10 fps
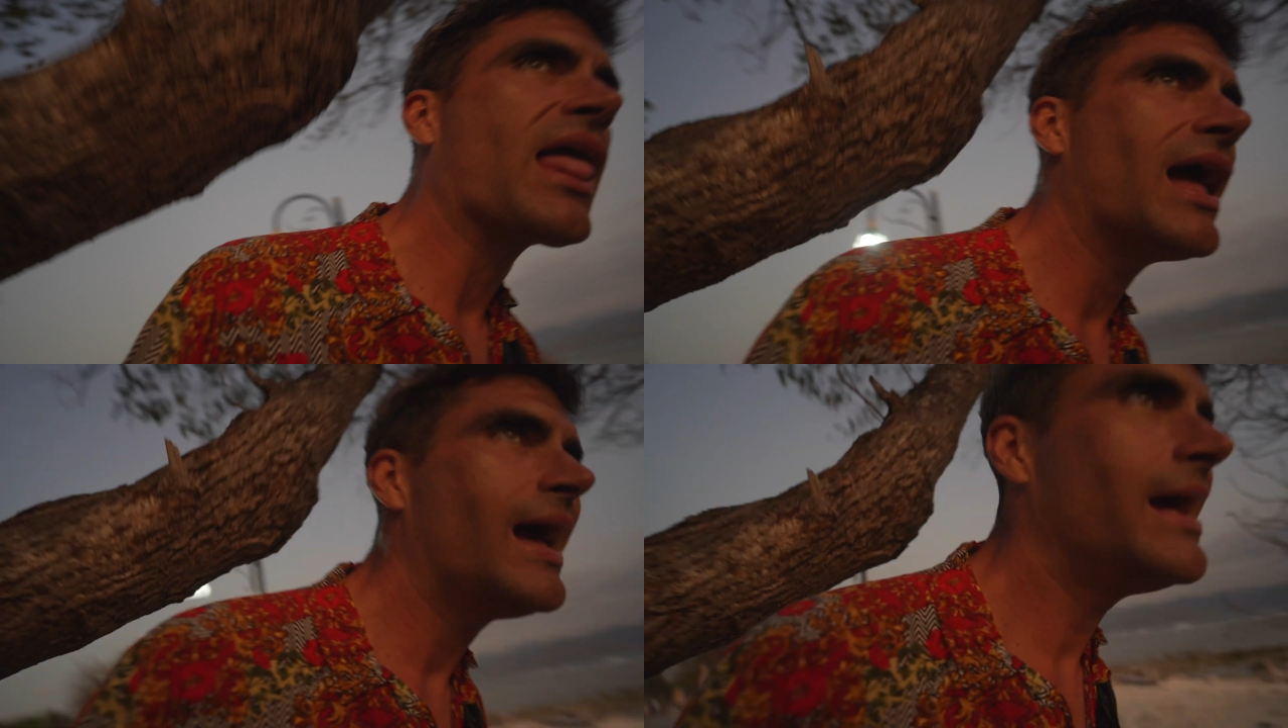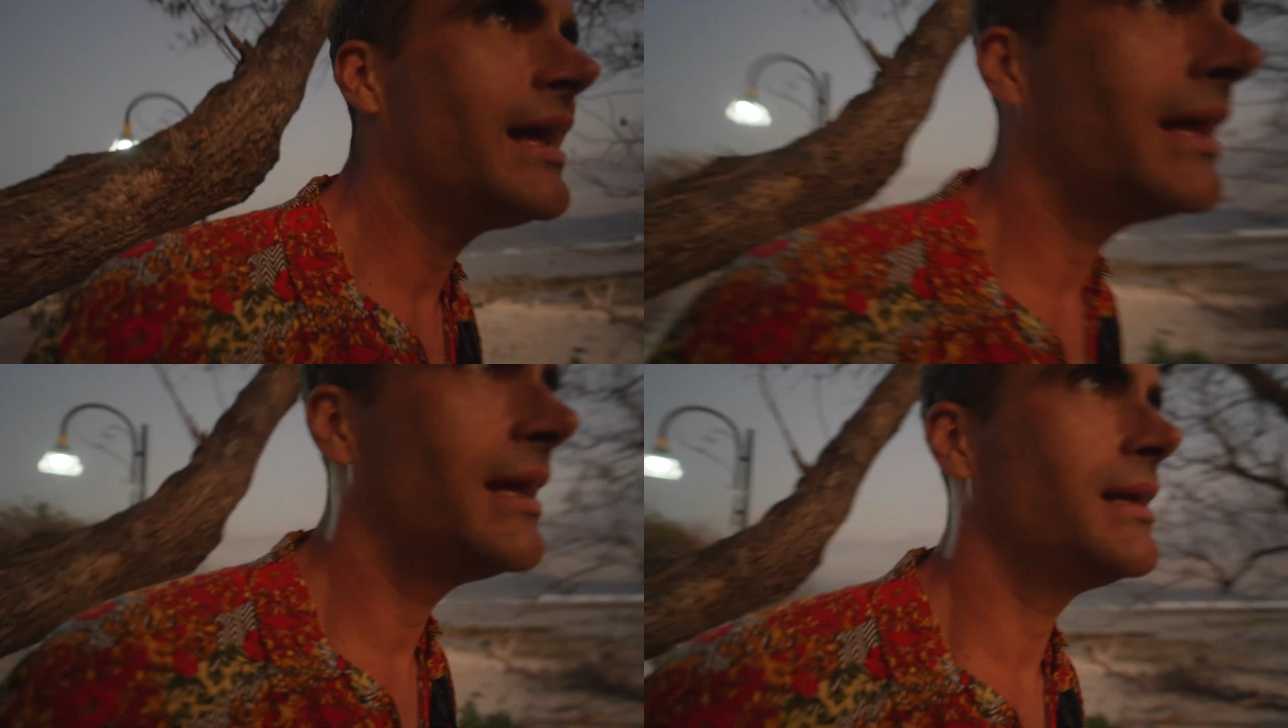
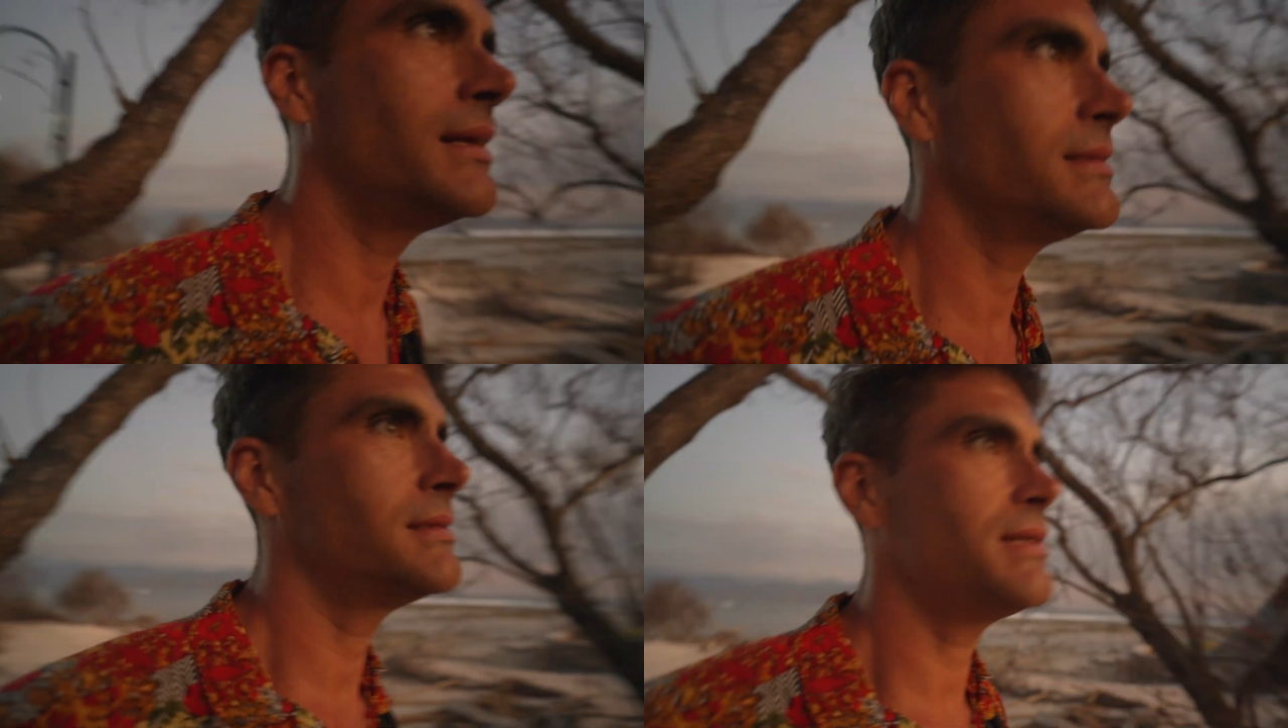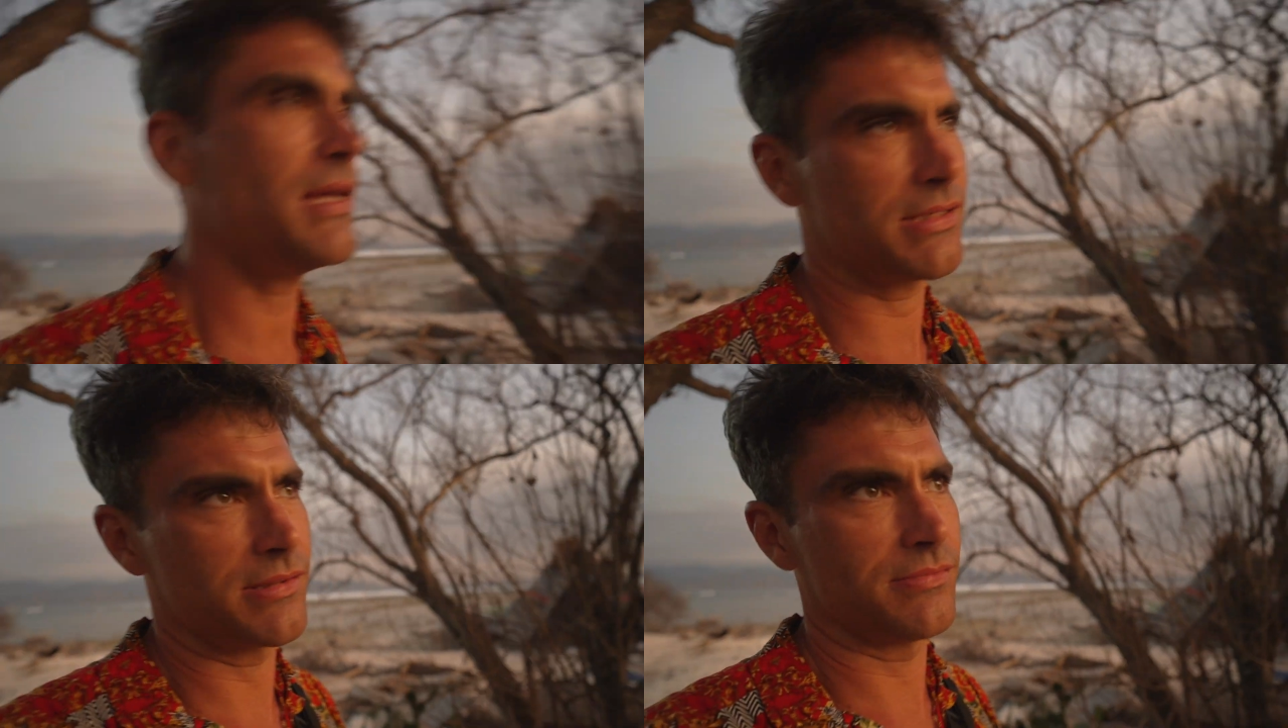And
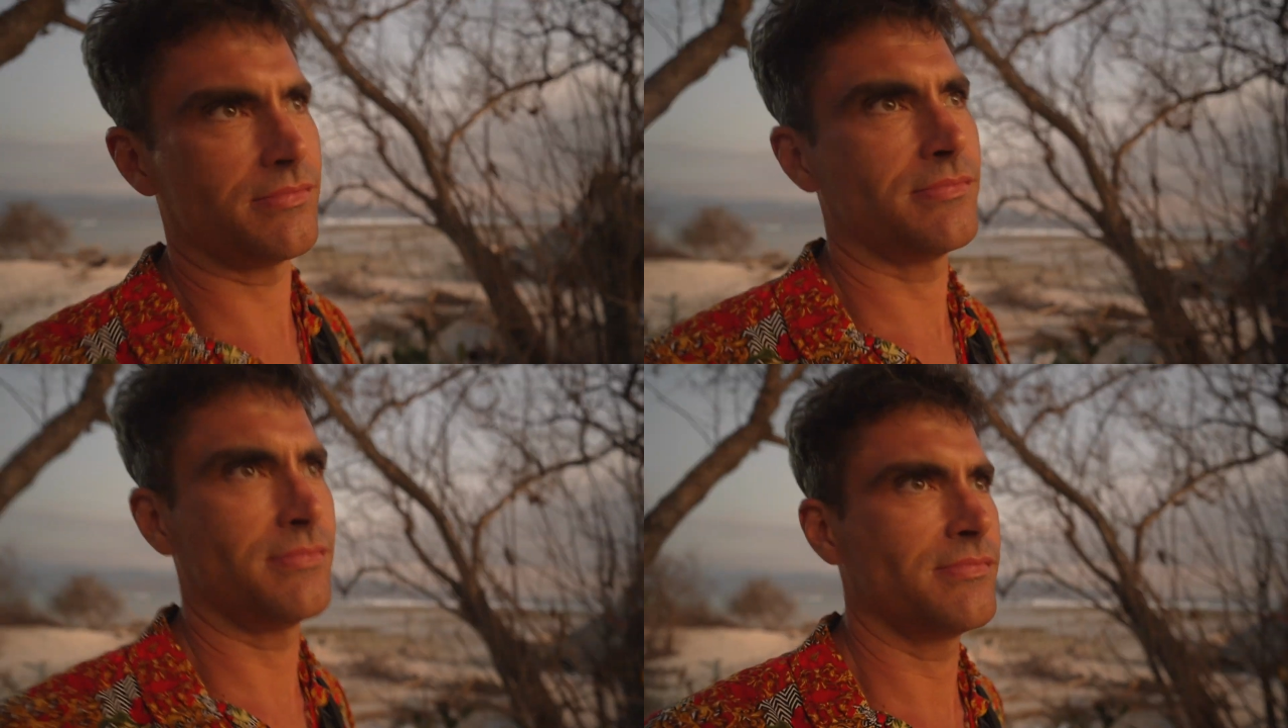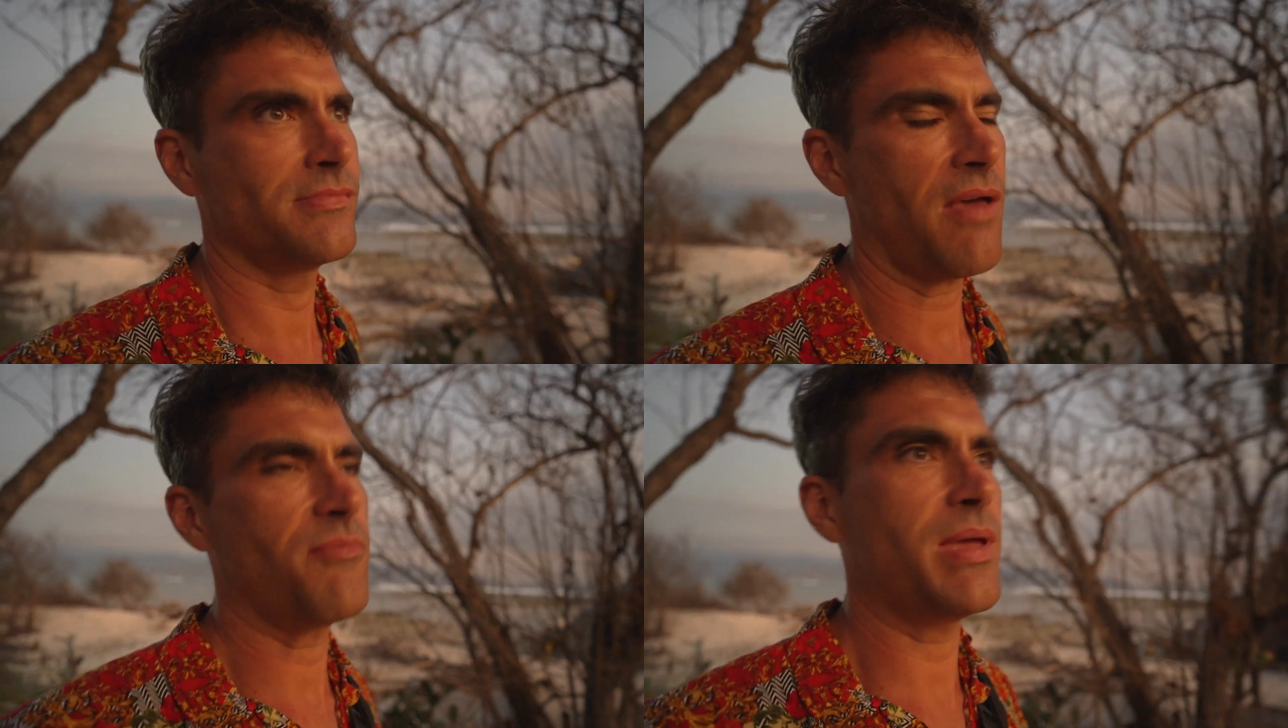yes,
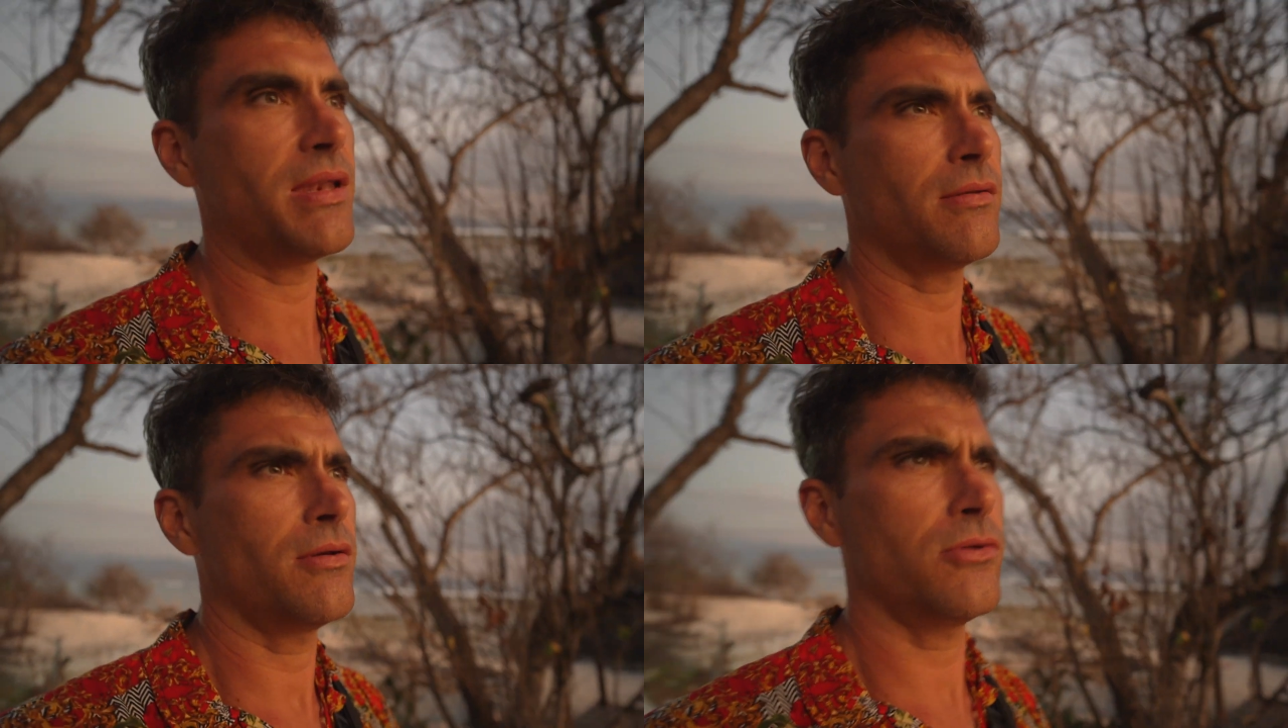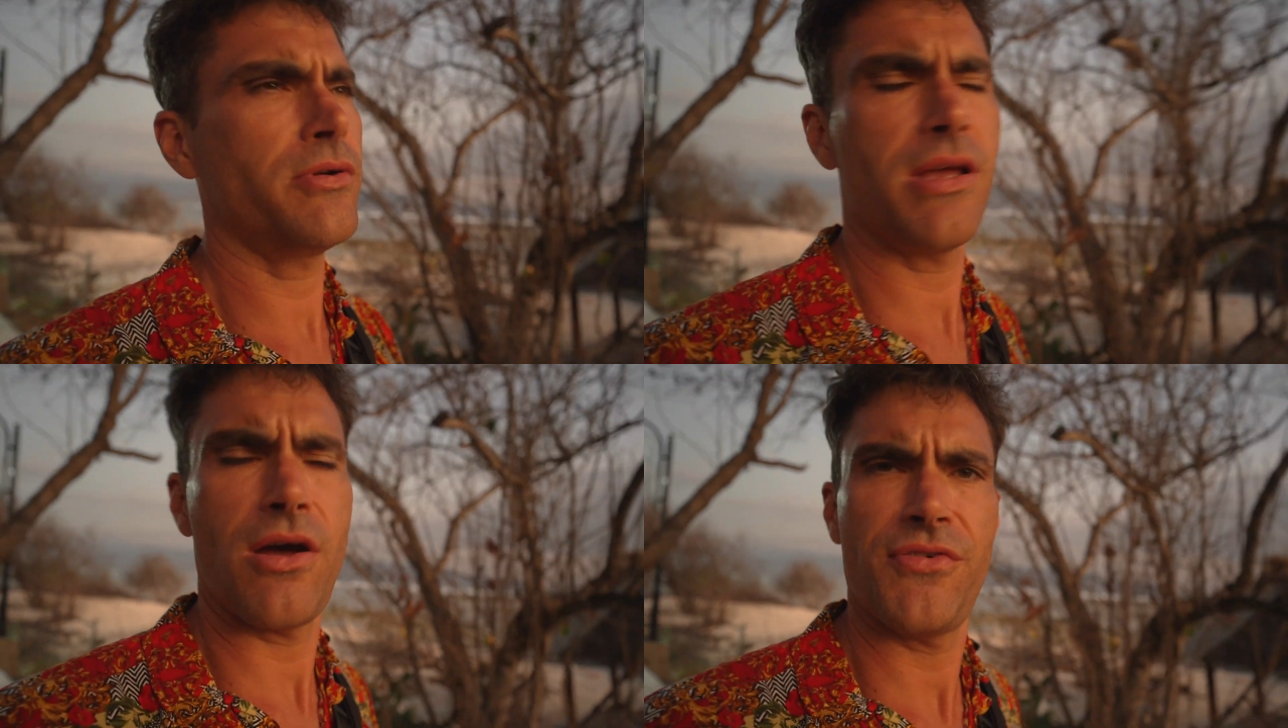have been
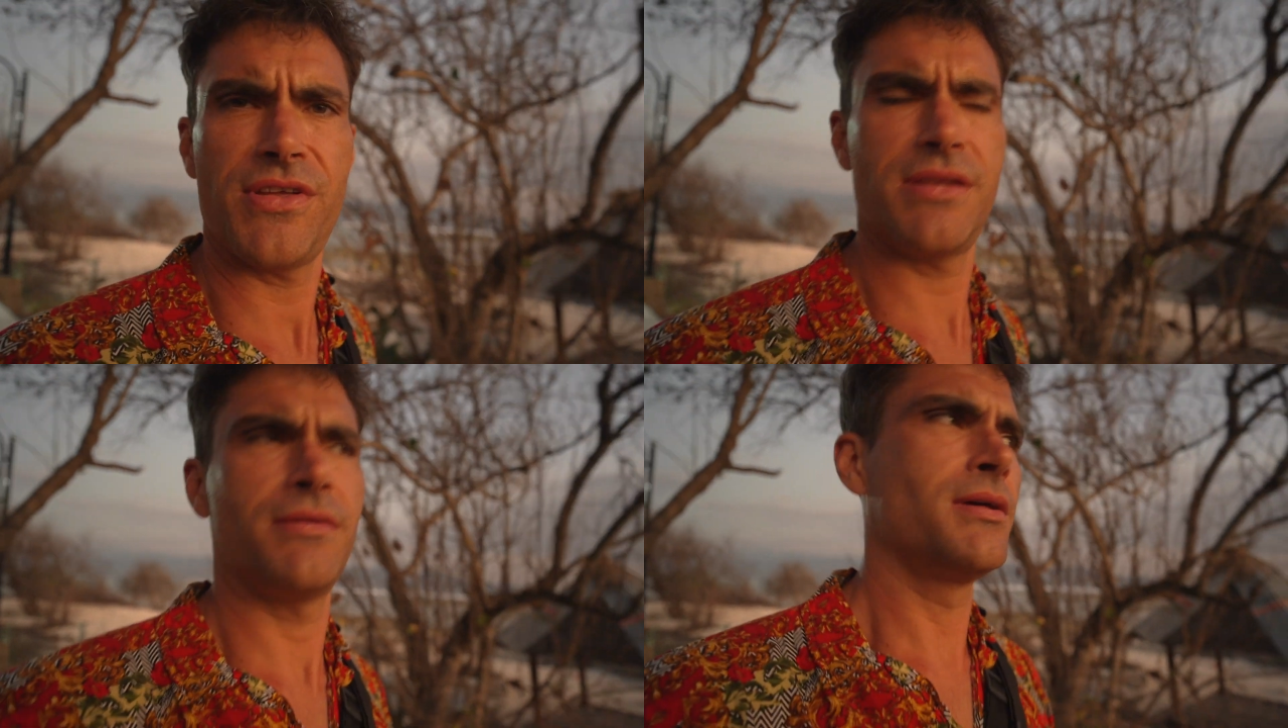already offered